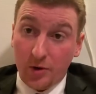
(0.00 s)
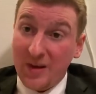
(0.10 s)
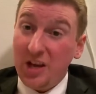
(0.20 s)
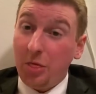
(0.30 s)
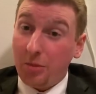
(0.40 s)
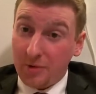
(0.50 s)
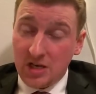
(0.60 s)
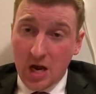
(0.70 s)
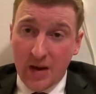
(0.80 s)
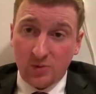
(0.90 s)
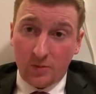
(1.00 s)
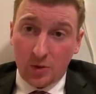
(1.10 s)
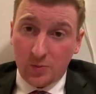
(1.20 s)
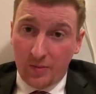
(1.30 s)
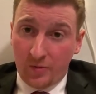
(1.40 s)
They're making three times what
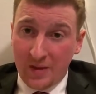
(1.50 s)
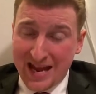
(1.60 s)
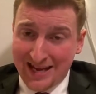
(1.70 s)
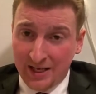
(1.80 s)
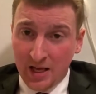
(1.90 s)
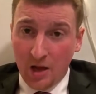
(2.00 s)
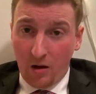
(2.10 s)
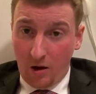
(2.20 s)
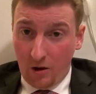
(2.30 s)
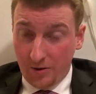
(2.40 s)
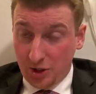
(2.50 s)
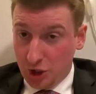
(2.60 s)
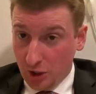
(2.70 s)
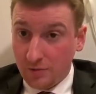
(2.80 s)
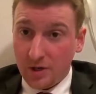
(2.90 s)
most people make. All the
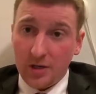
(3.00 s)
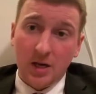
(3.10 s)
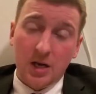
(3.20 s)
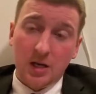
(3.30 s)
children